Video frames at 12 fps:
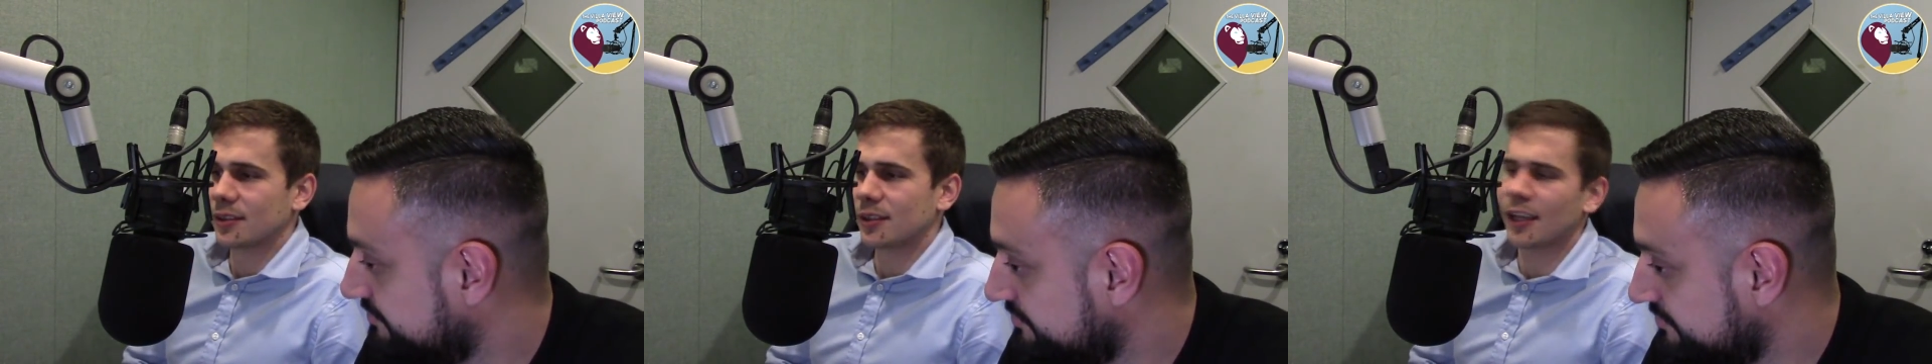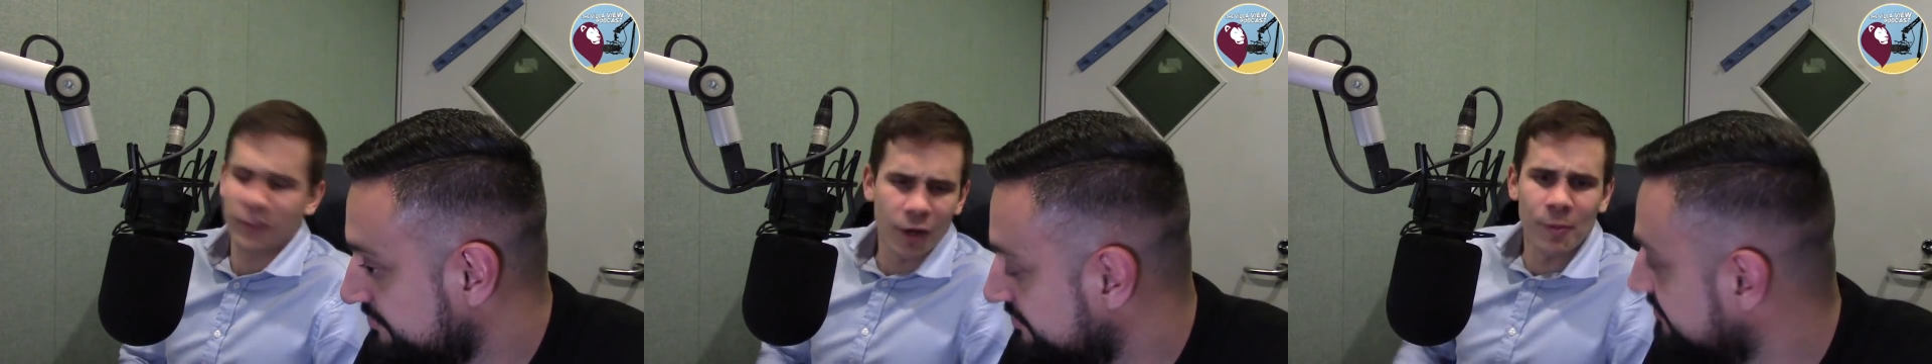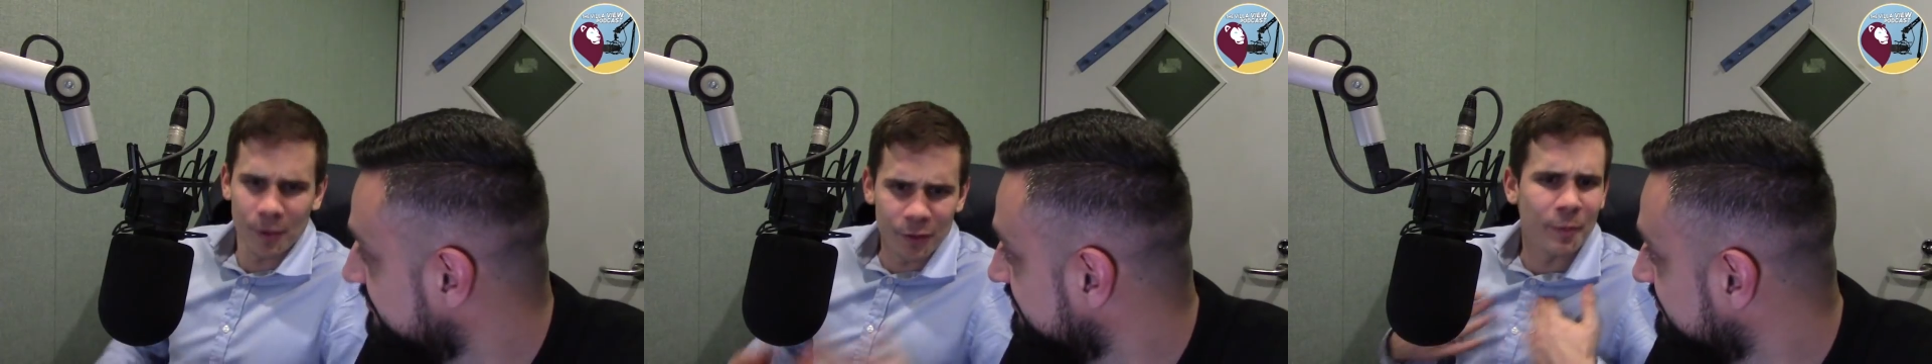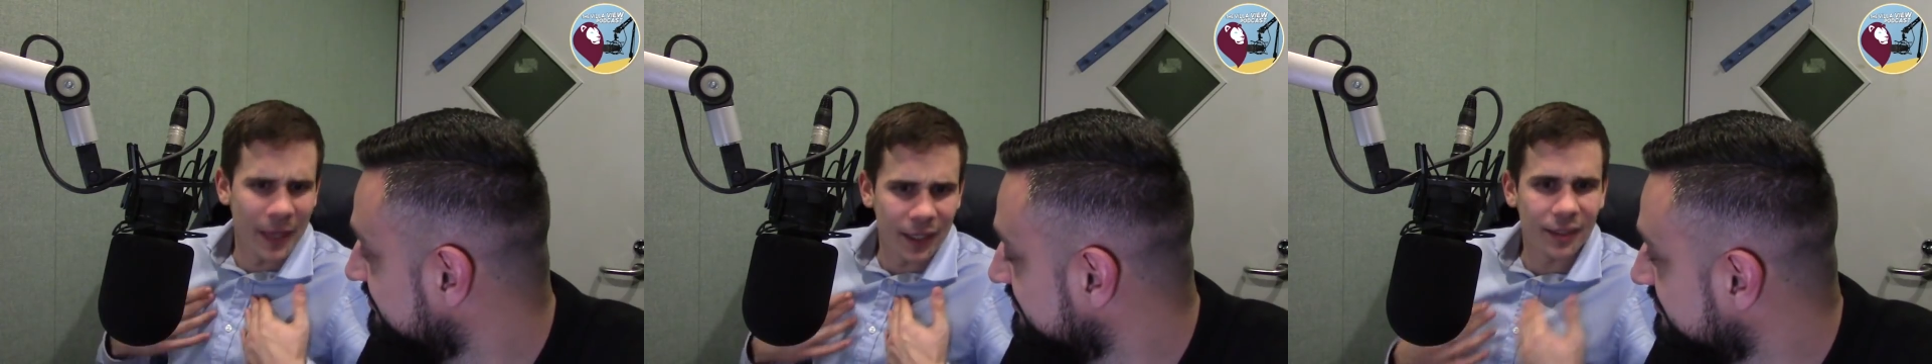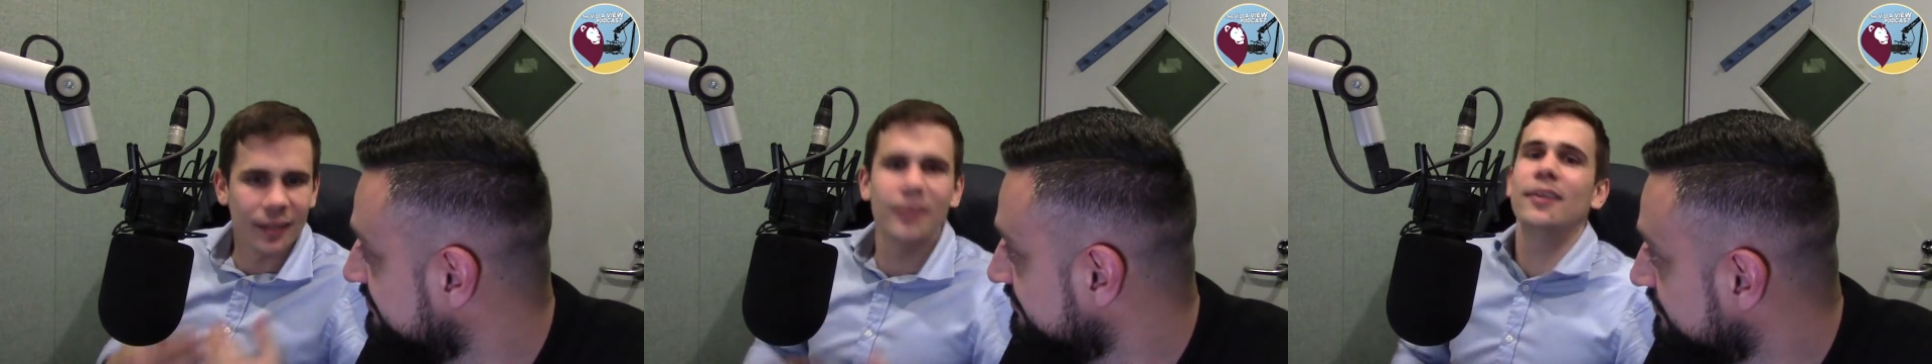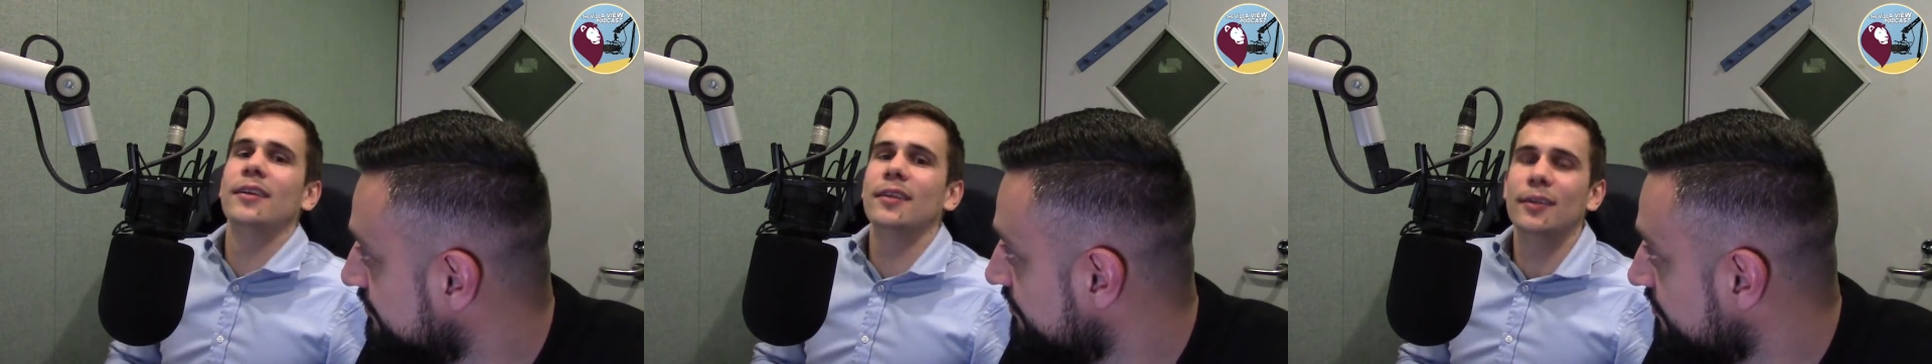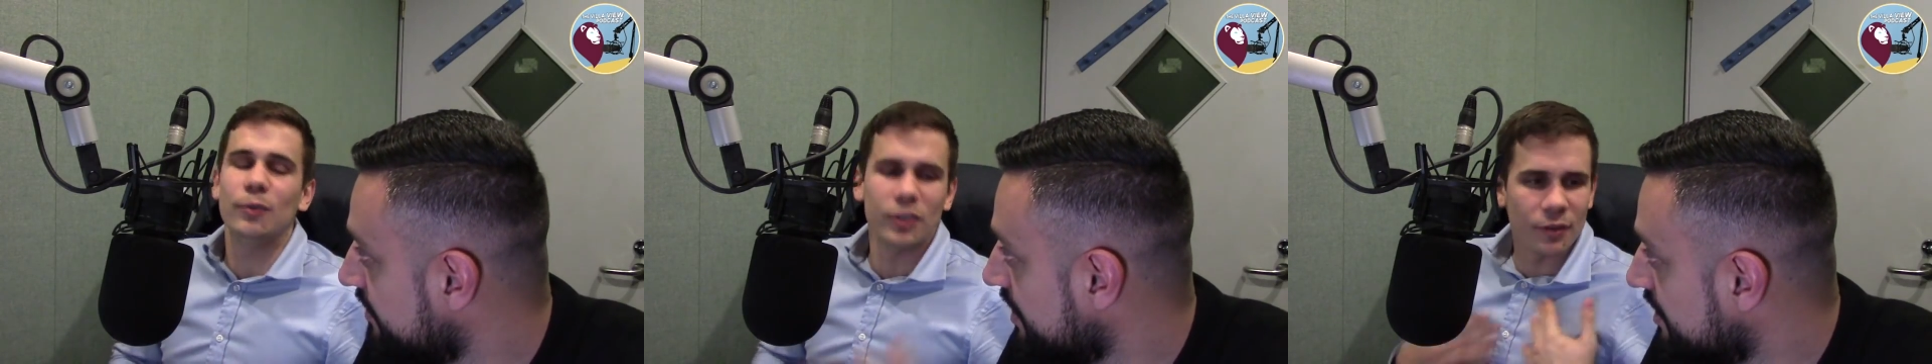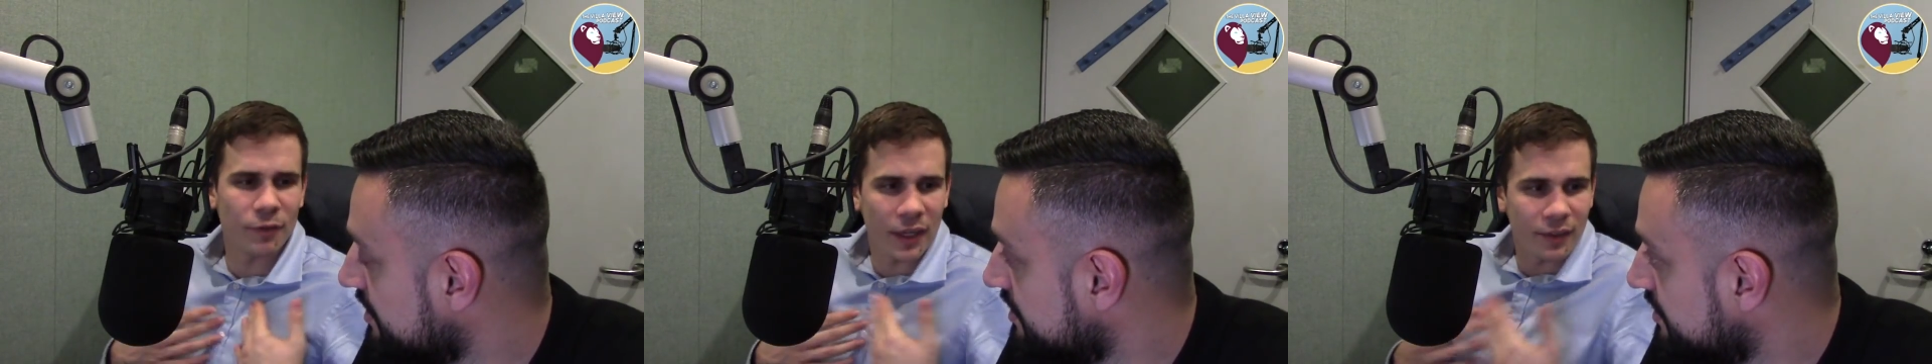That's a compliment to me, which
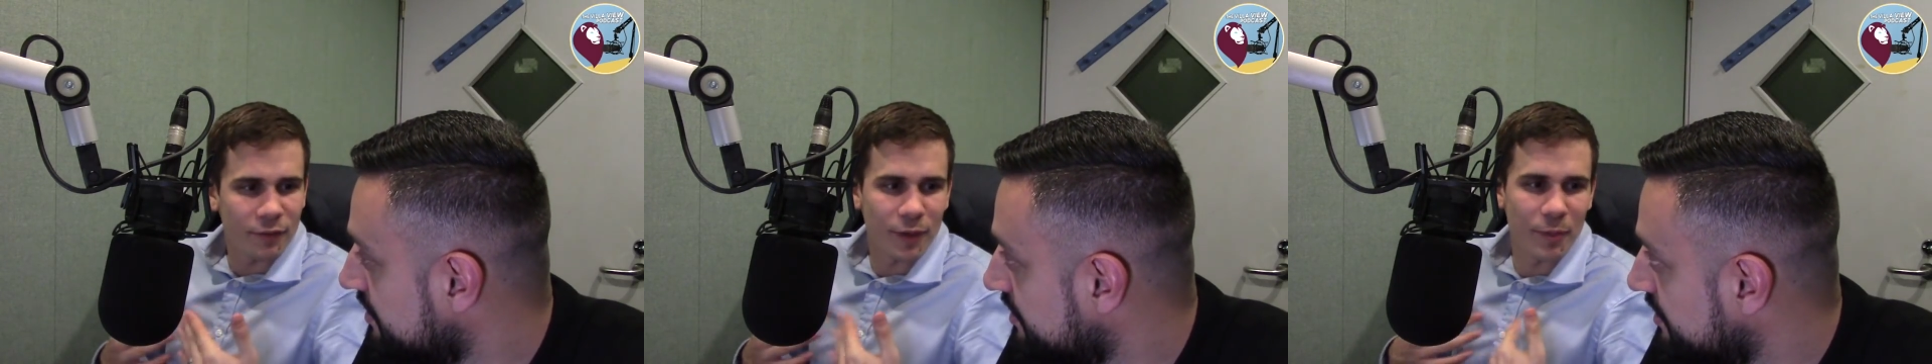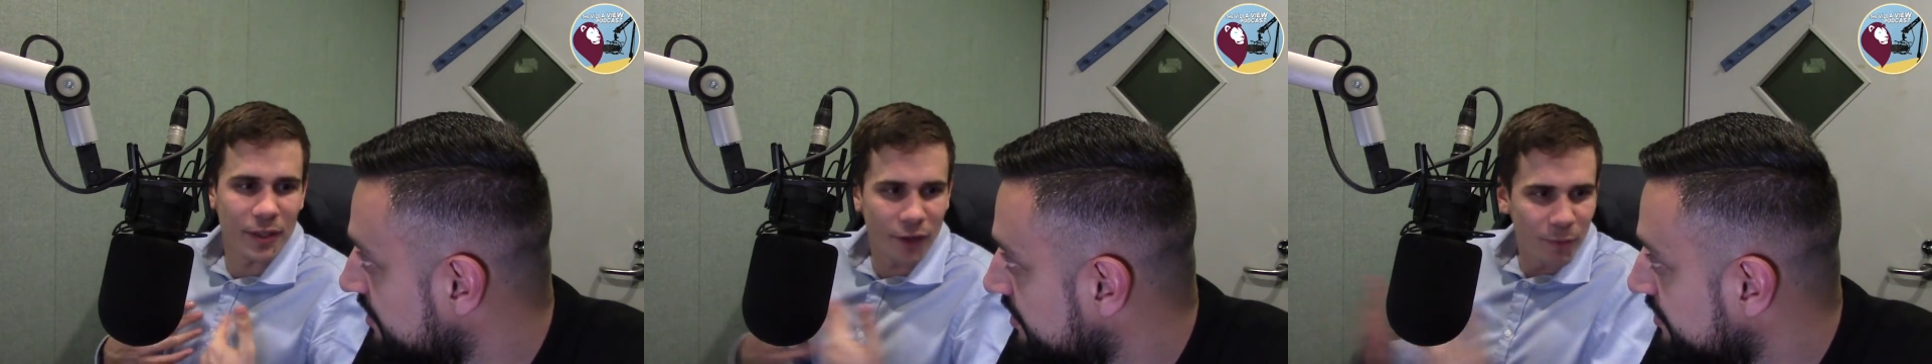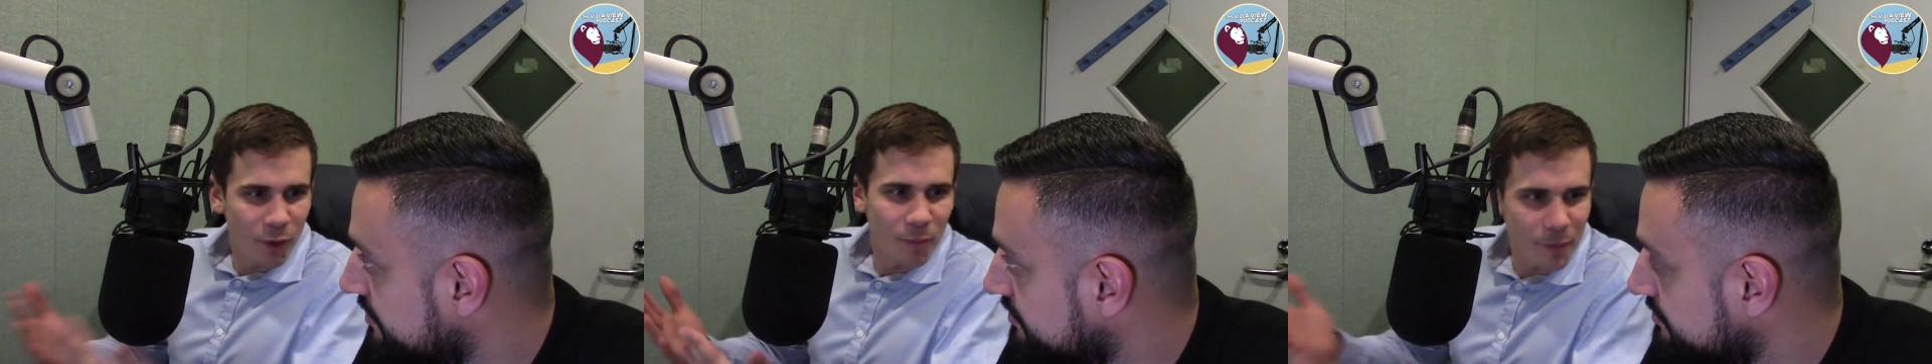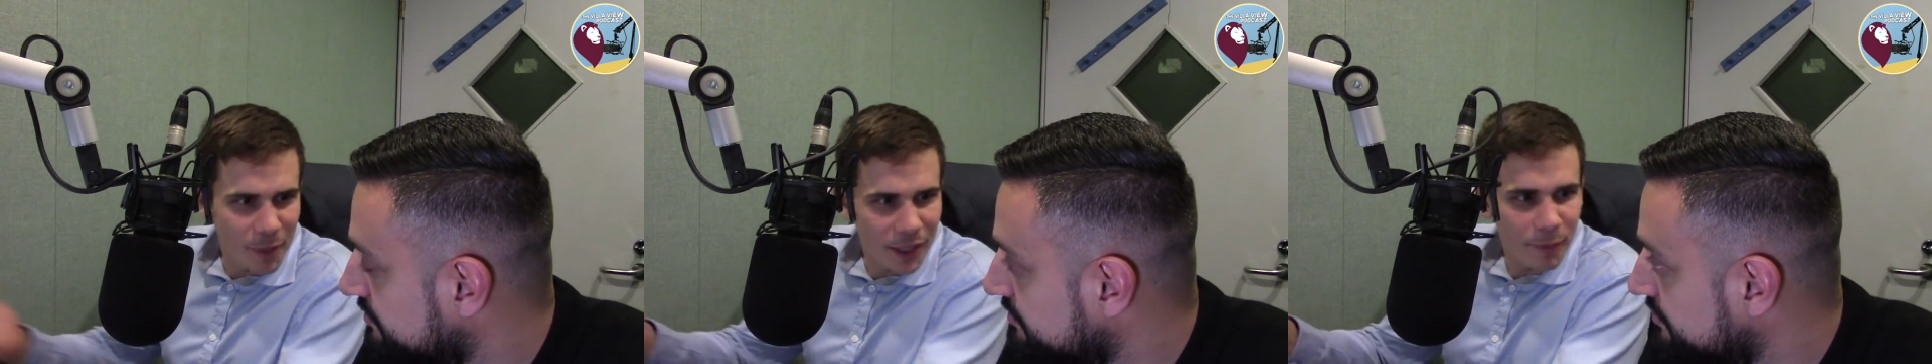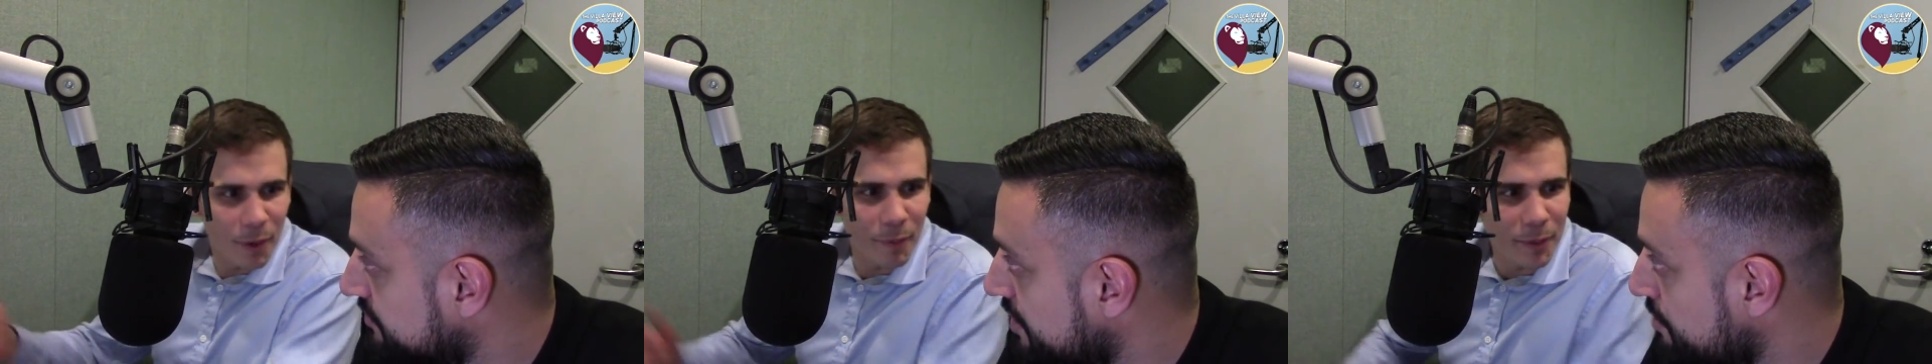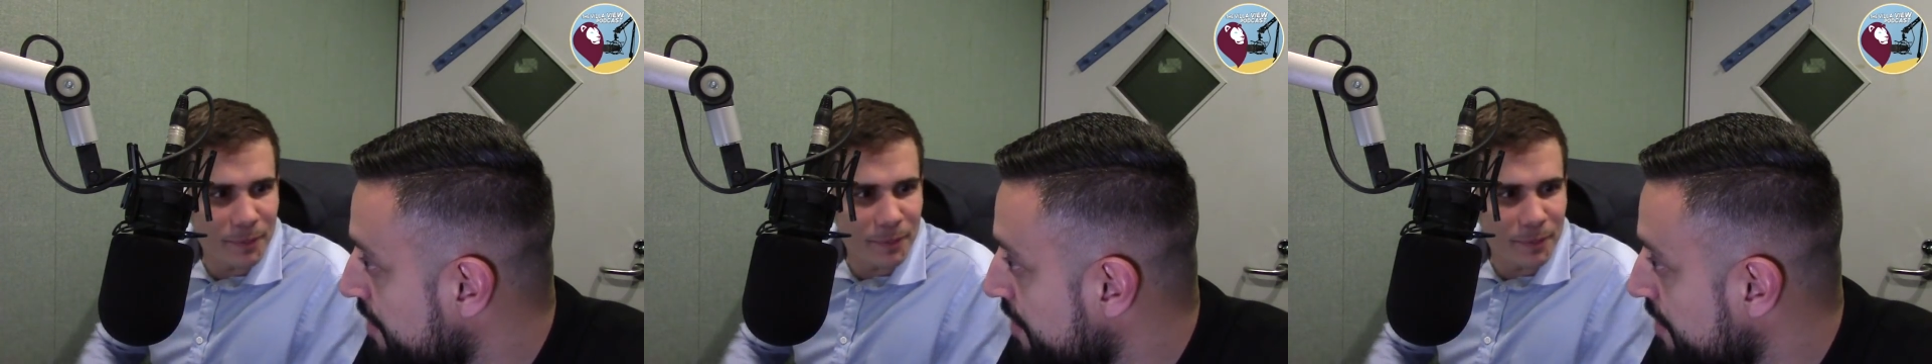effectively means I'm complimenting my mum.